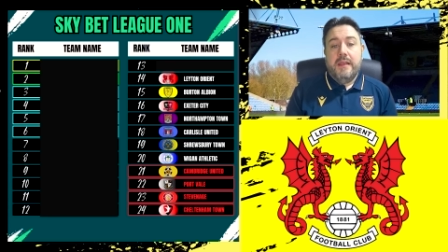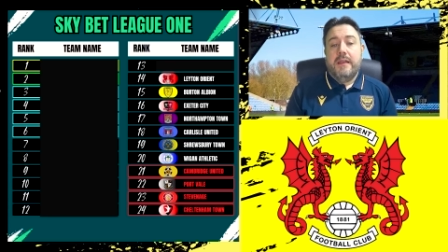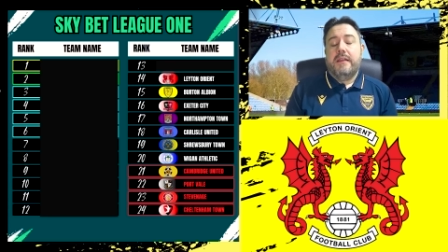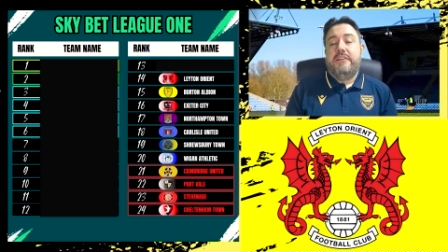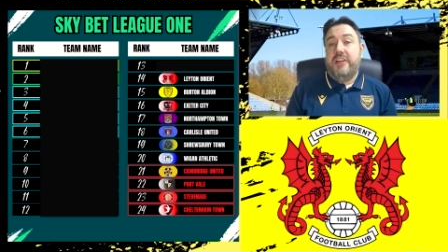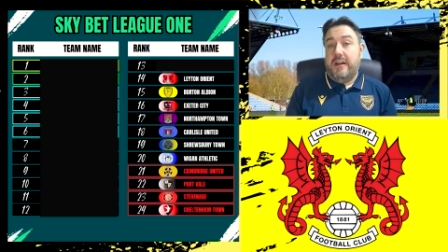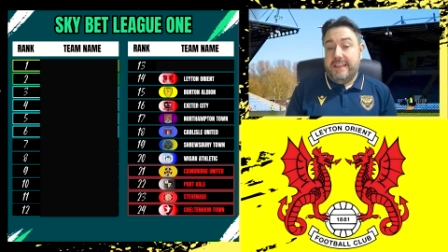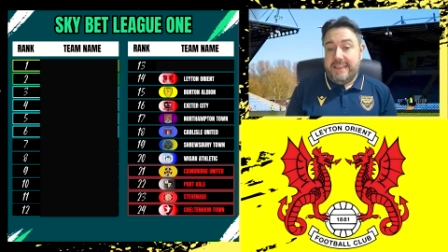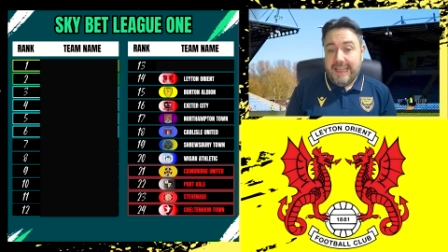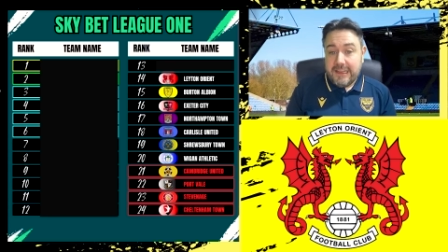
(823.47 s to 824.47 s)

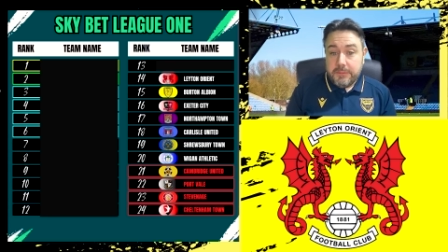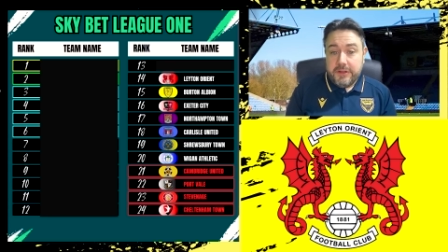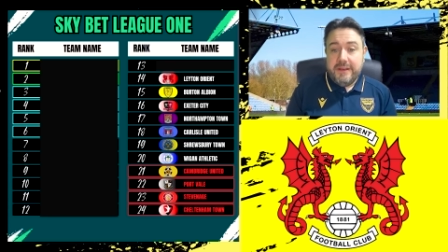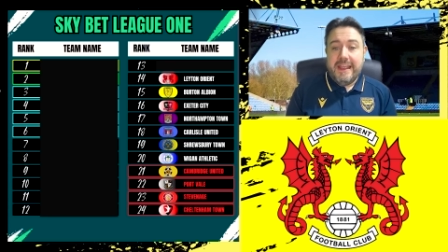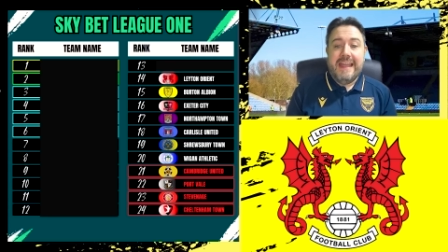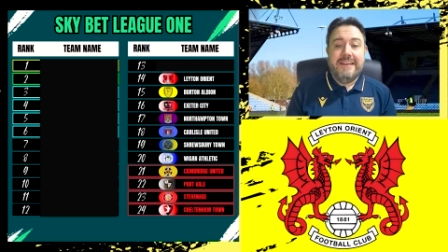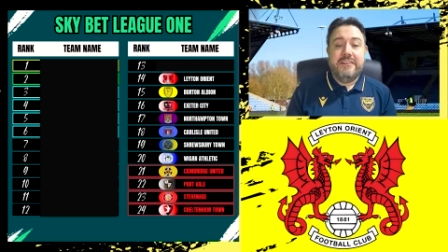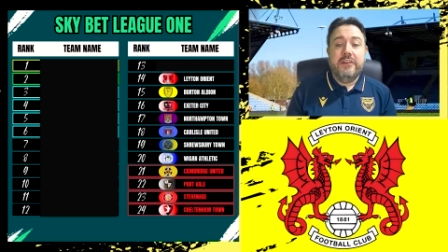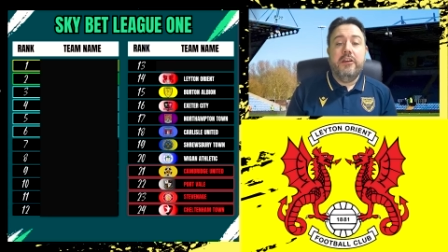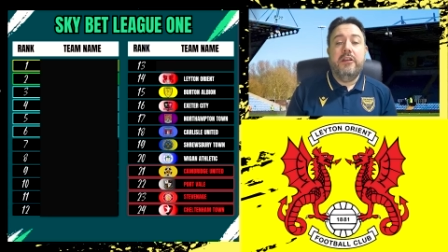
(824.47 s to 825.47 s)
Charlie Kelman, Ed
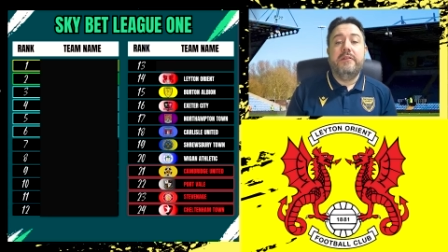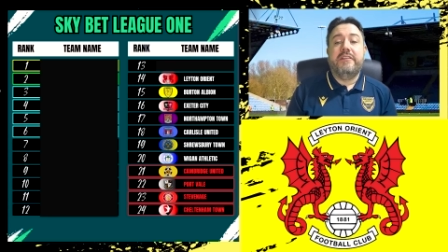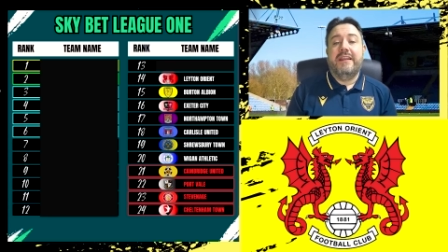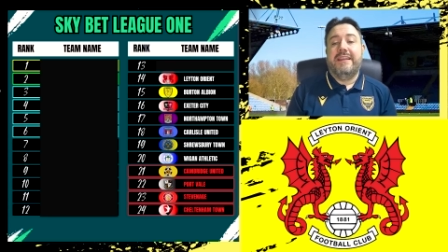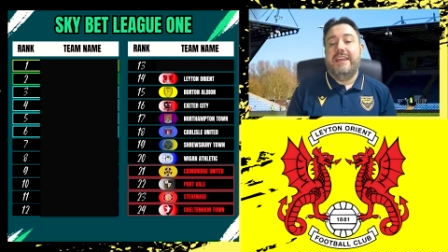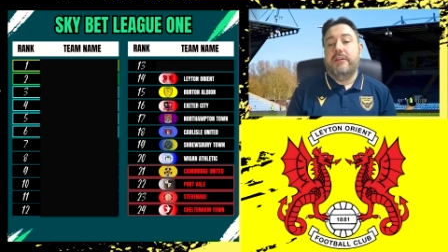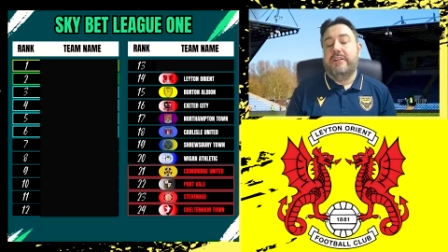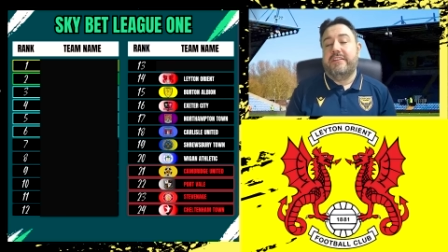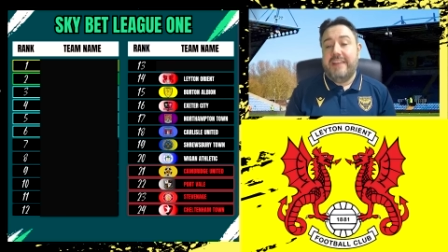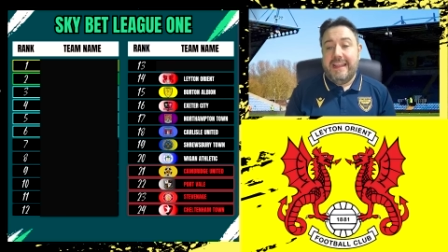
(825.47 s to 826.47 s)
Turns and
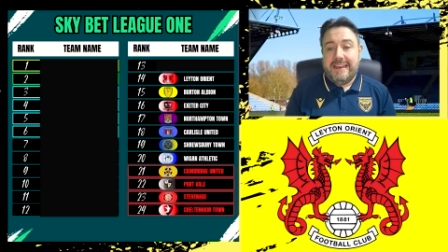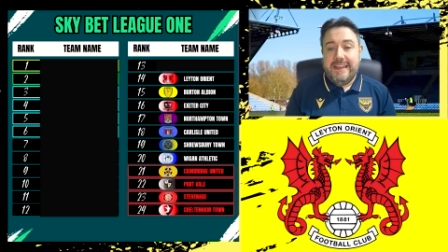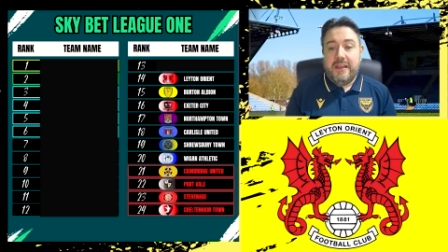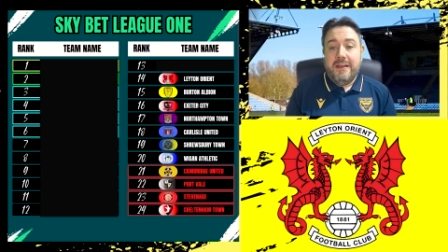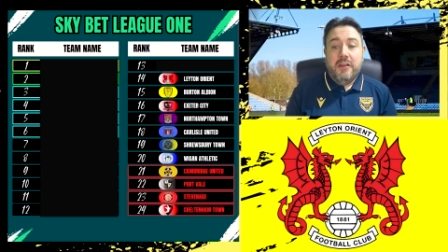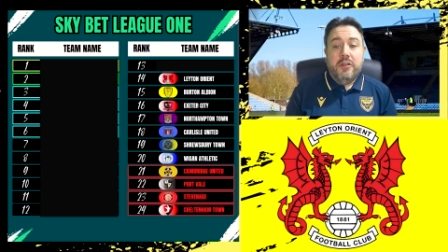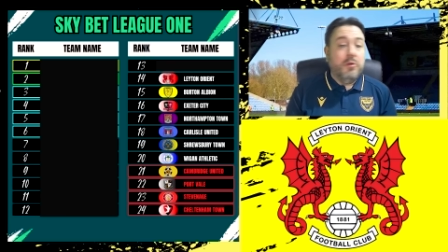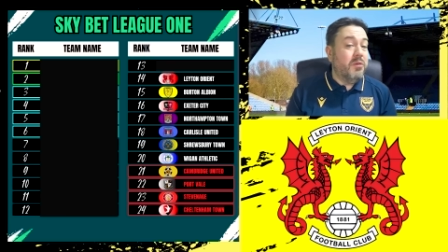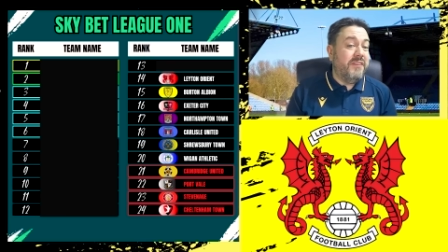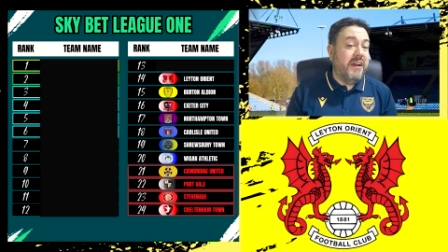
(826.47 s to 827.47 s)
Kieran Sadlier, who
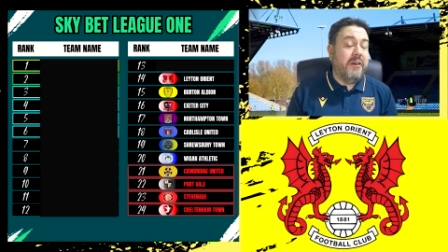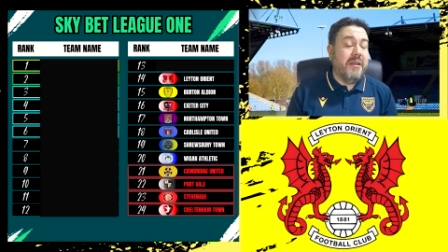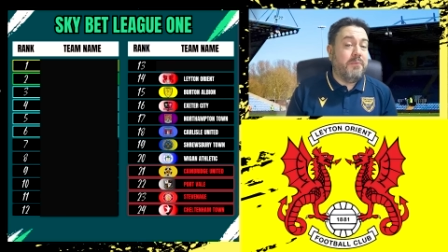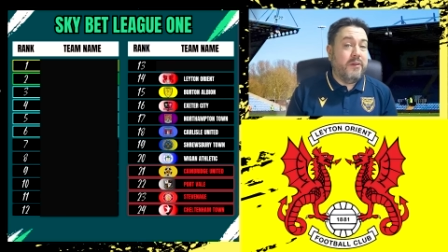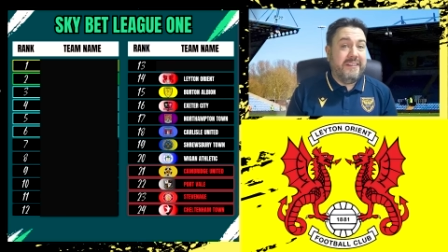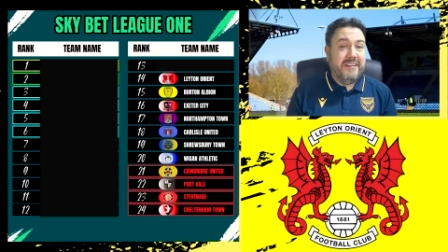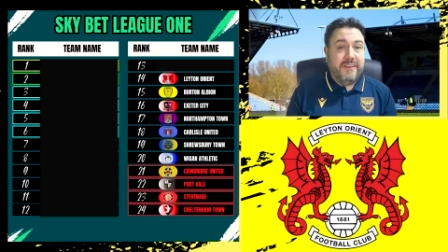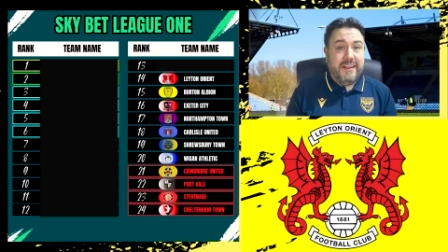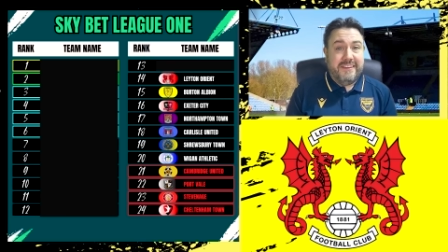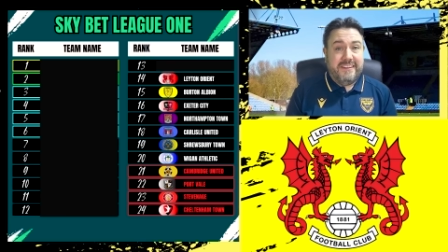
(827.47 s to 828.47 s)
were very impressive
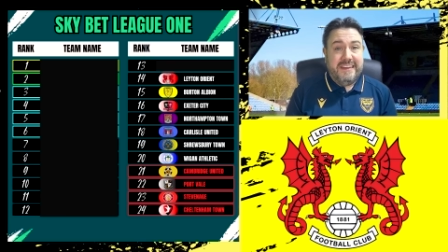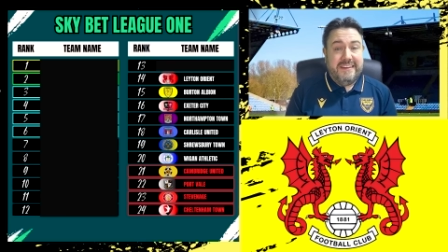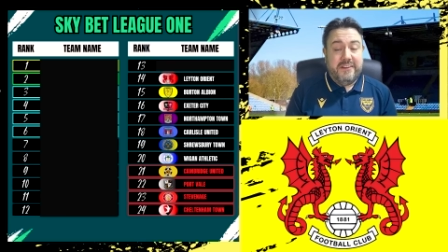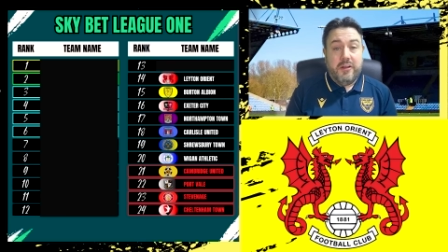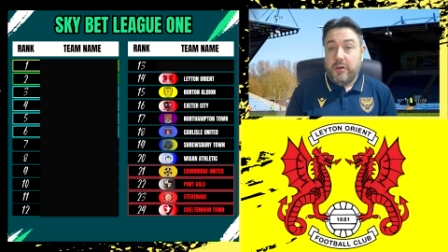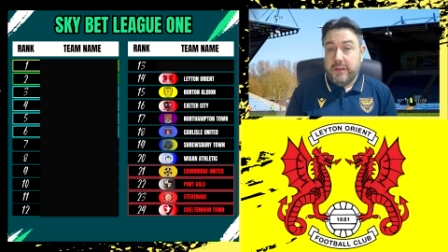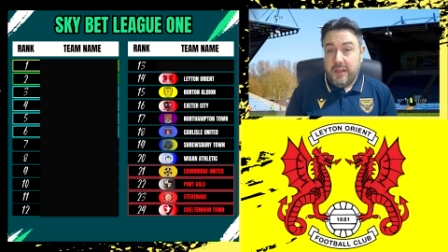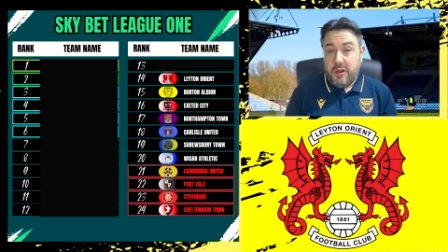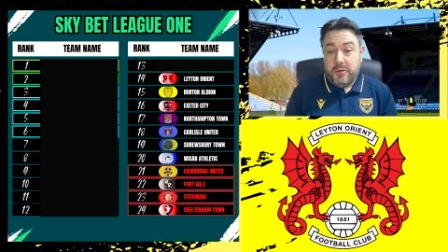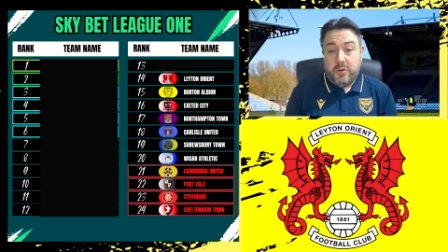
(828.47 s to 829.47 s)
last season on
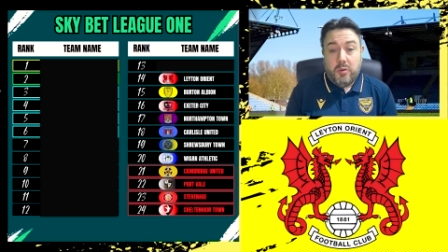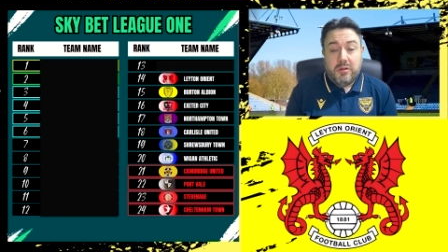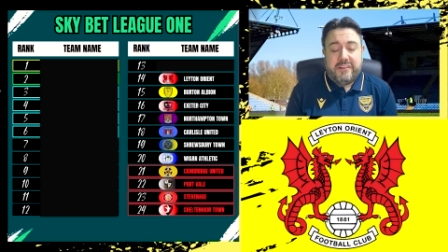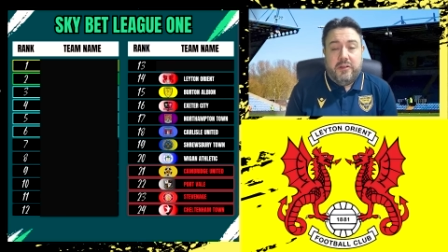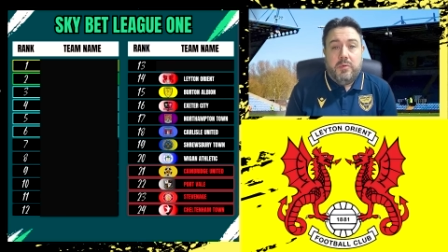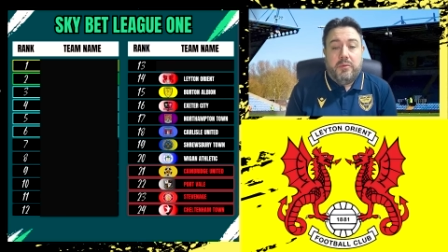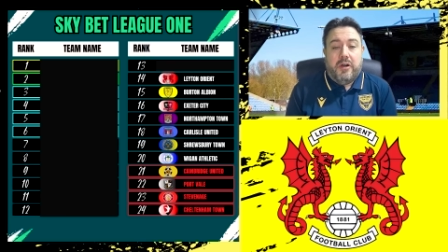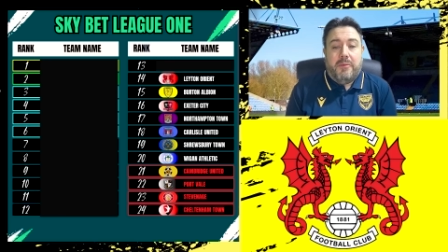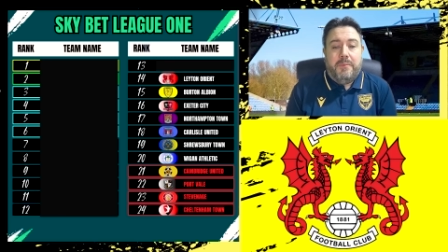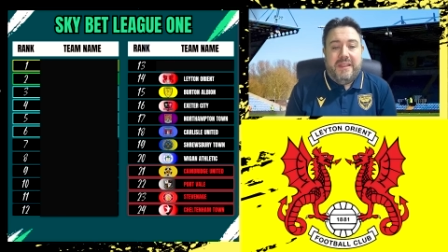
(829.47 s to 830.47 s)
loan, also will
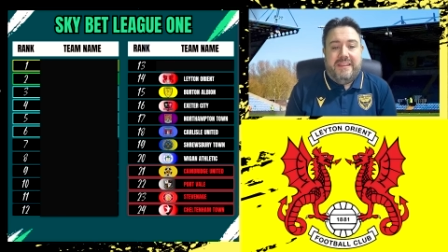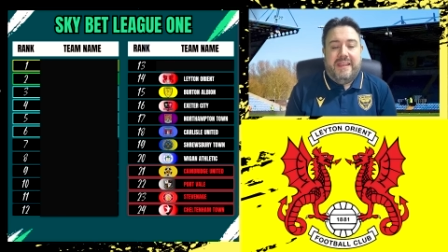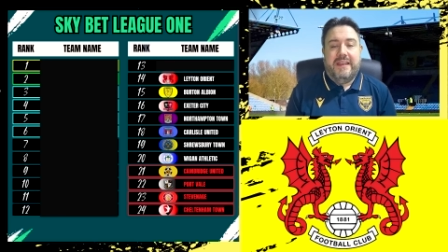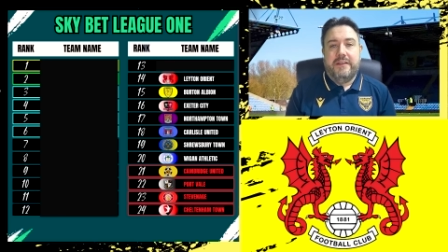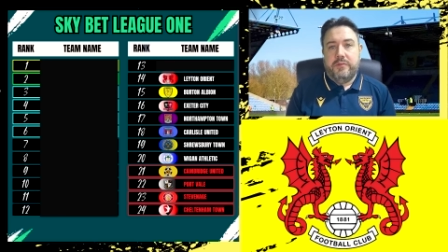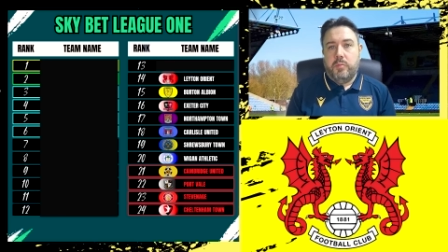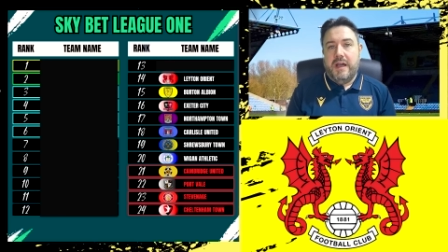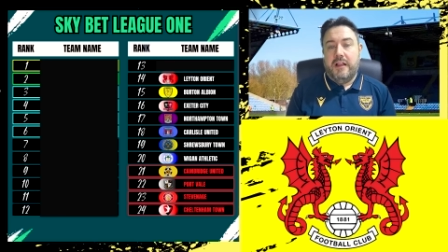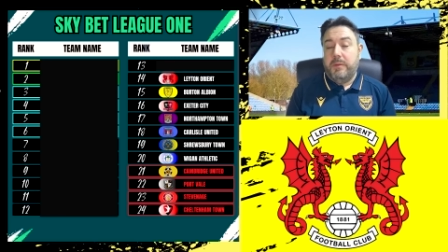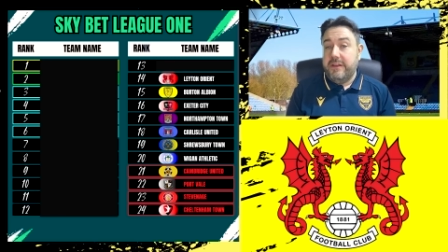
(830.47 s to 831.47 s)
not be there as
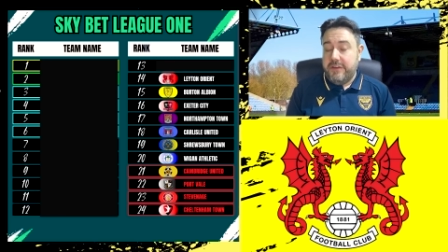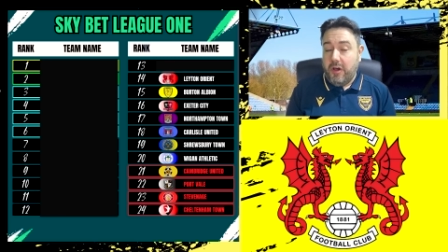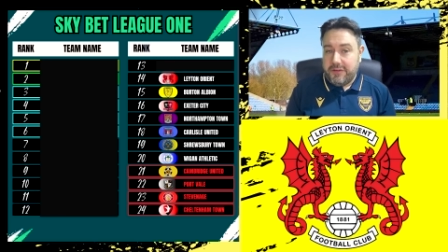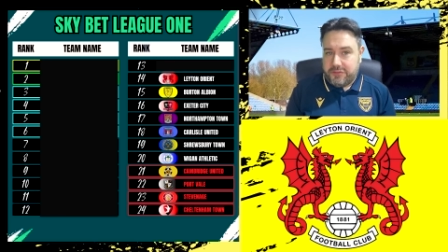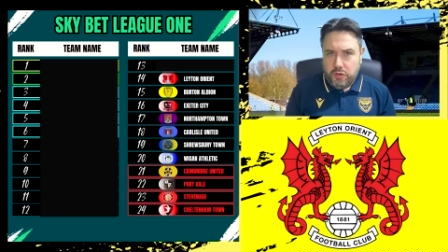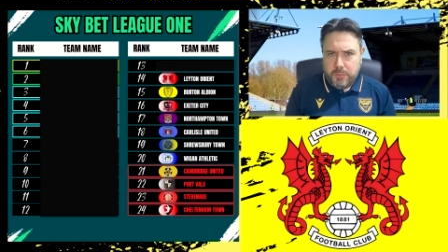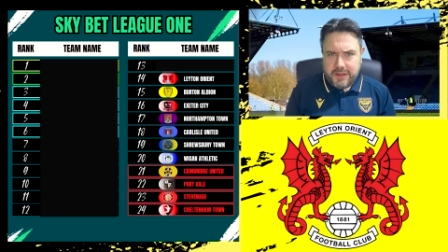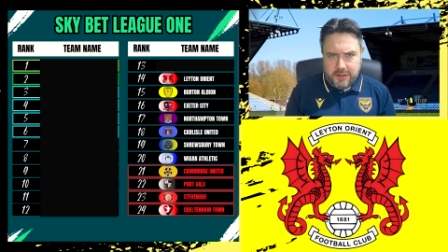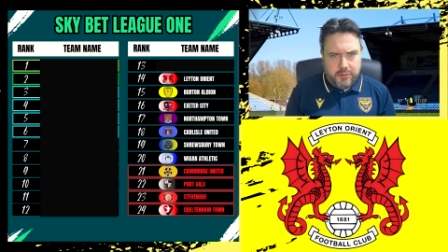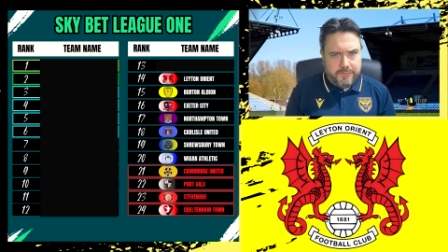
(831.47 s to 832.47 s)
well. But it's not doom
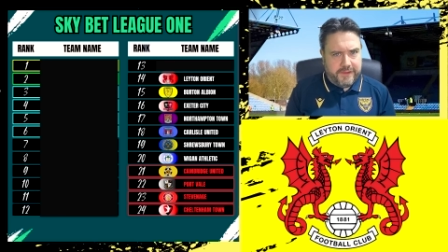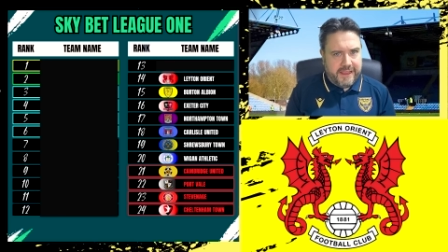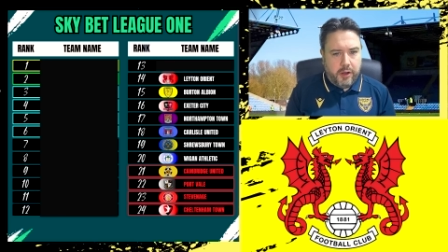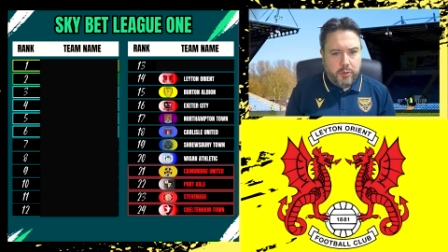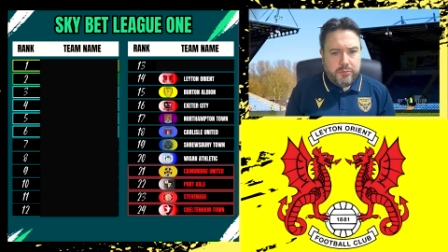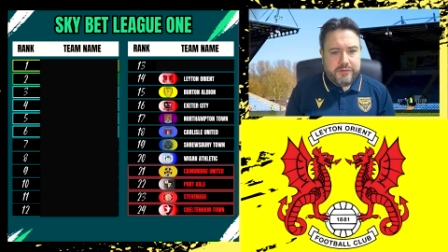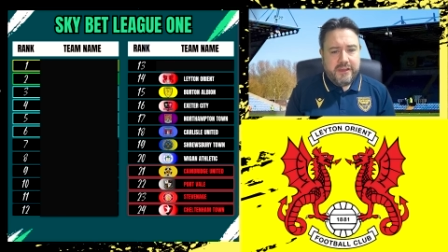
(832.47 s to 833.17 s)
and gloom for the O's.